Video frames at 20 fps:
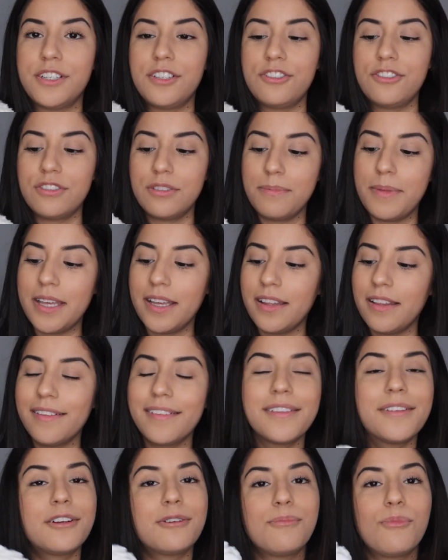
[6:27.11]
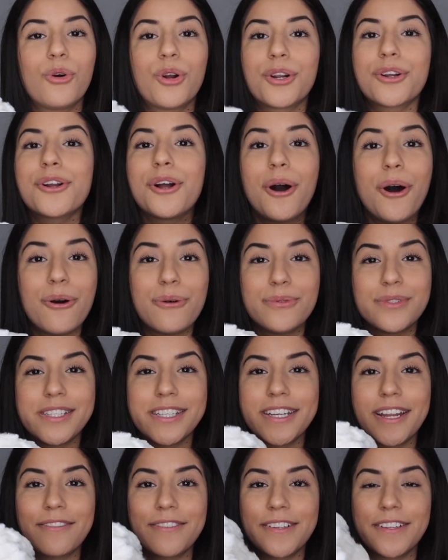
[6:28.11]
just to make it a little more cozy
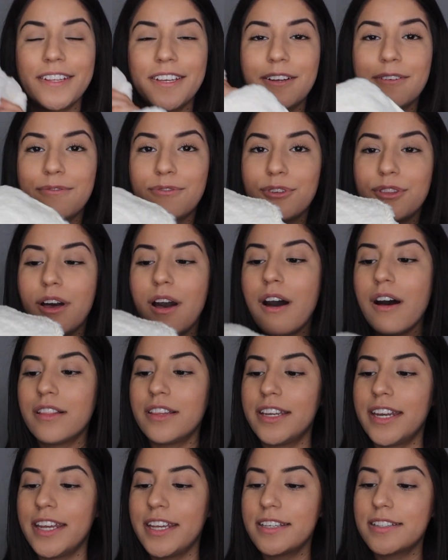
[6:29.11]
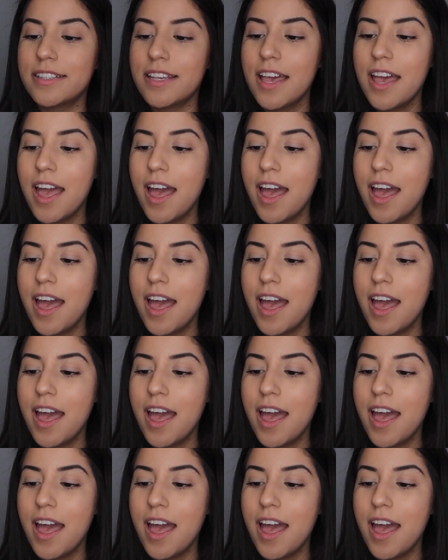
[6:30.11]
and everything for the holidays.